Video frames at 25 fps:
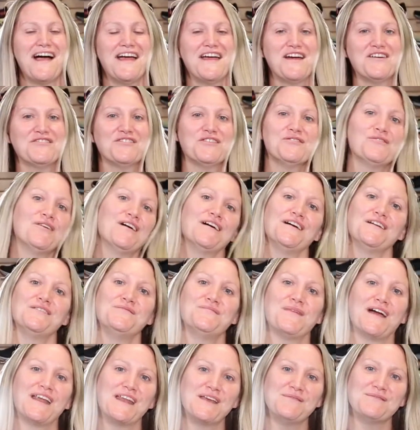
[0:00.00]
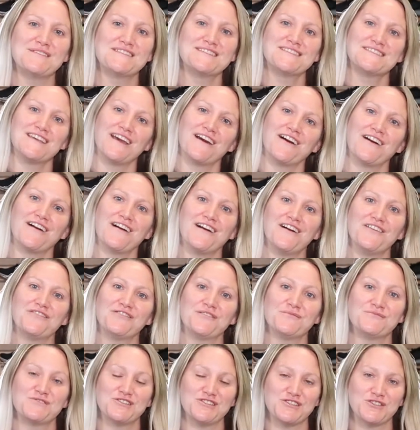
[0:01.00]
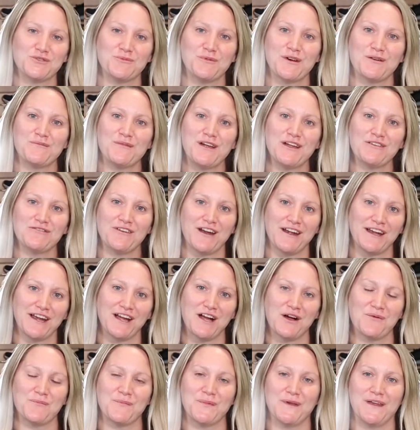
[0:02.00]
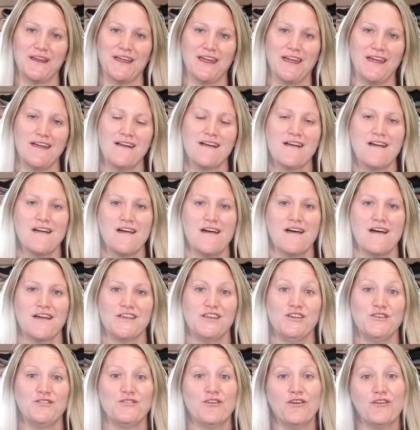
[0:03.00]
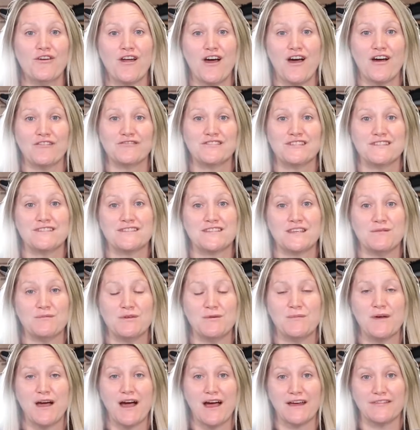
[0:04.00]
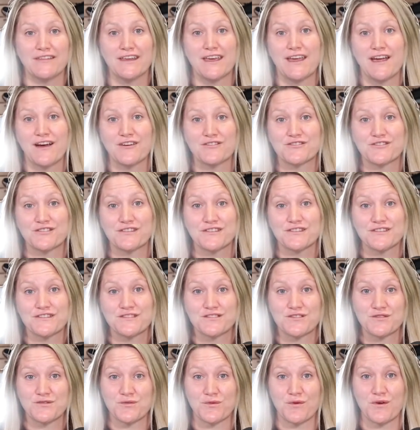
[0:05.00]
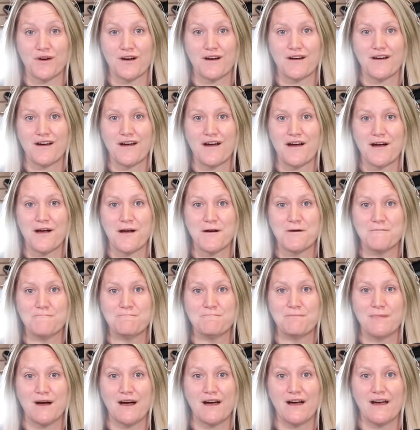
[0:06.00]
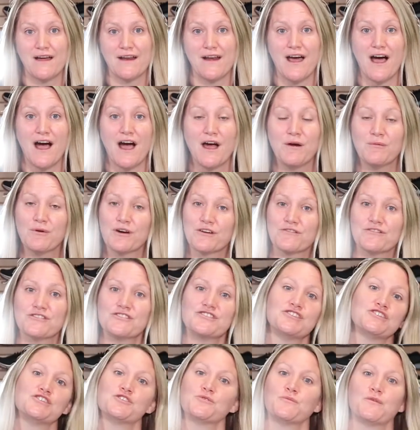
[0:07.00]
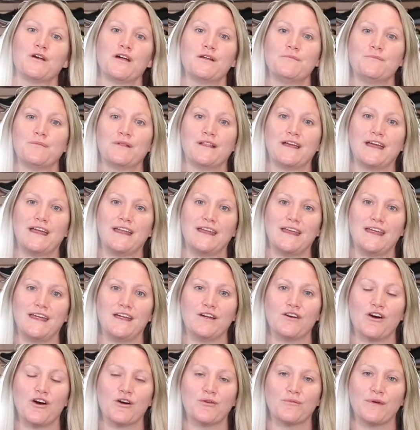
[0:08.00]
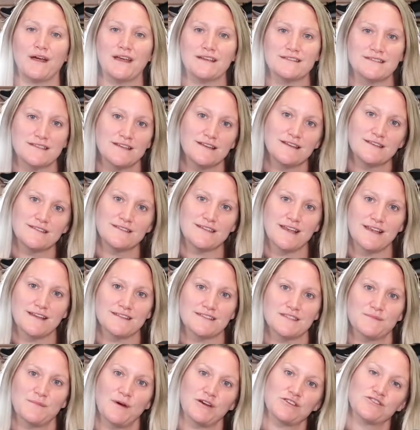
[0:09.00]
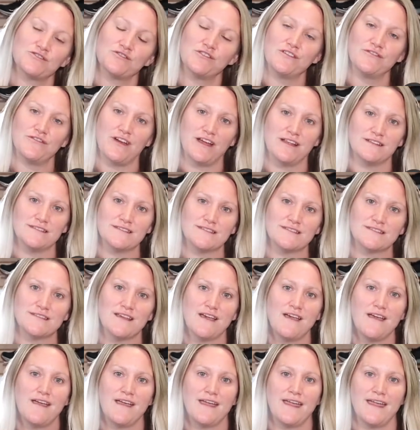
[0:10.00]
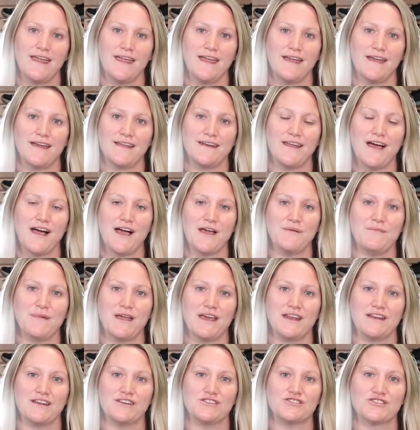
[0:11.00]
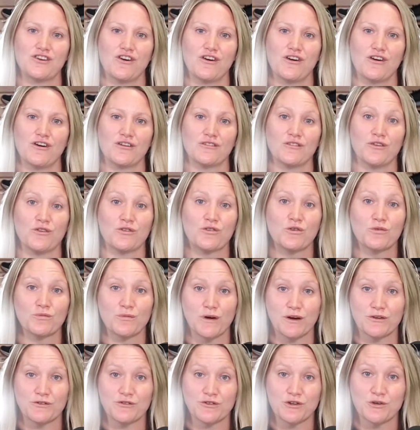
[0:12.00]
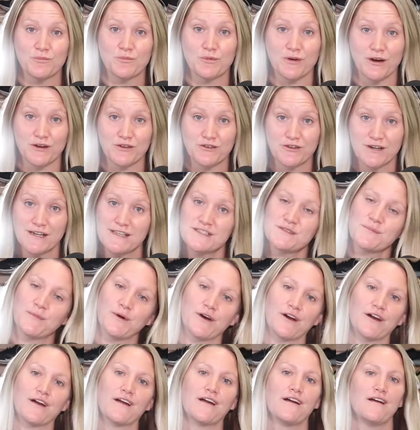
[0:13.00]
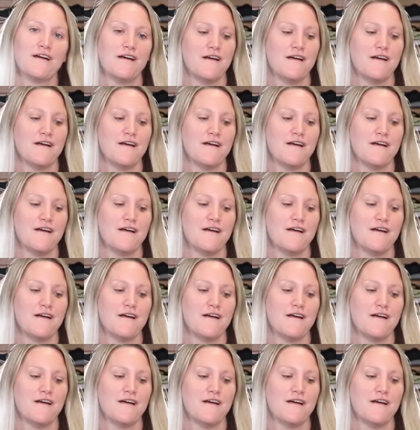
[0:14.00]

Hi everyone, my name is Sarah from Gingerbread Man Running Company. You don't often see me behind the counter in the store, um, but I work for Gingerbread planning our races and special events, and I manage our local run group, Run Greensburg.